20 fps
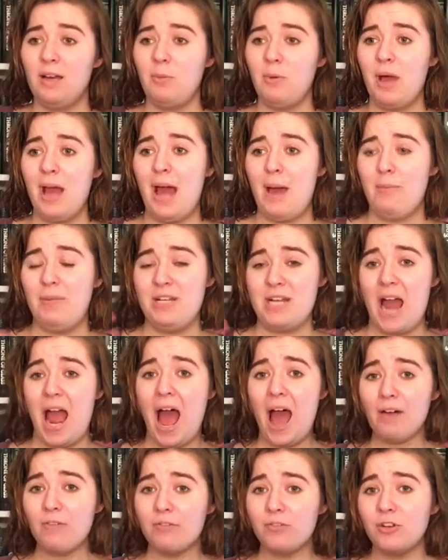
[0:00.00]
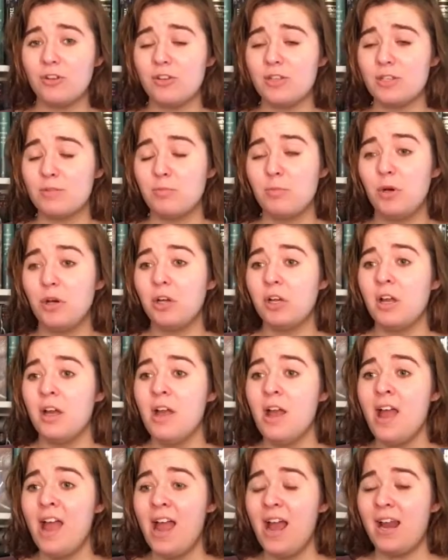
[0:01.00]
happened after this book
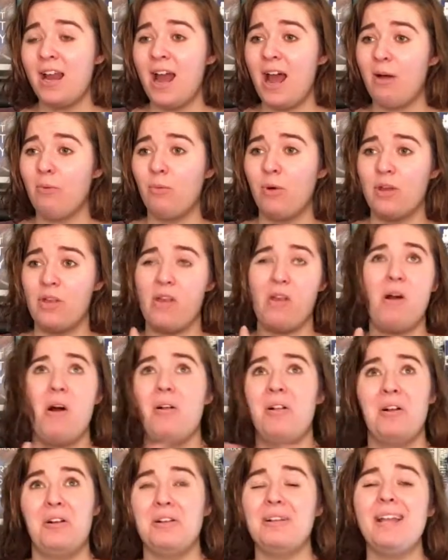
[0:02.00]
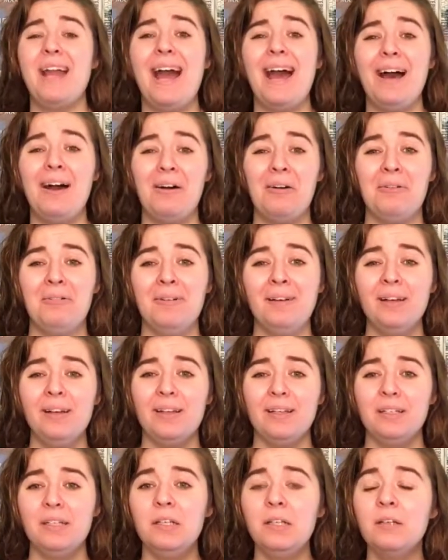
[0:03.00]
and where they all are now,
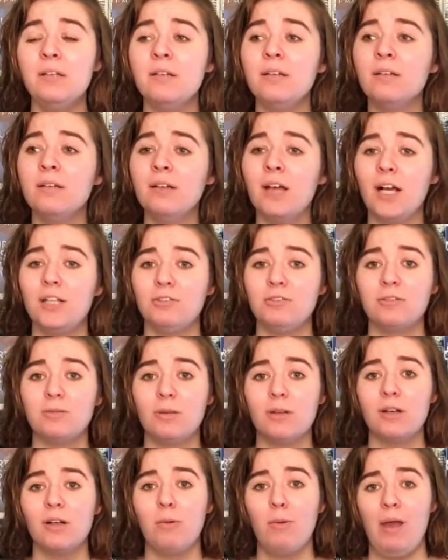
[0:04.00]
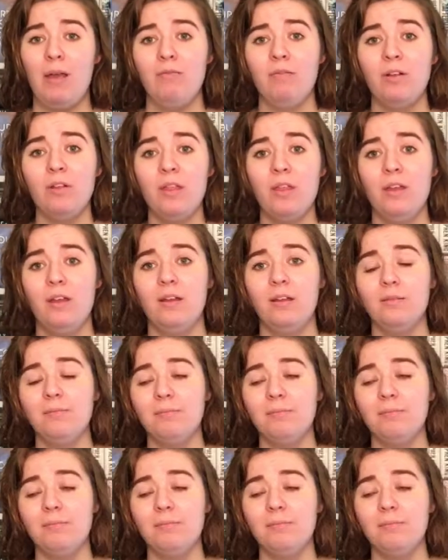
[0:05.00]
and I just want to know everything.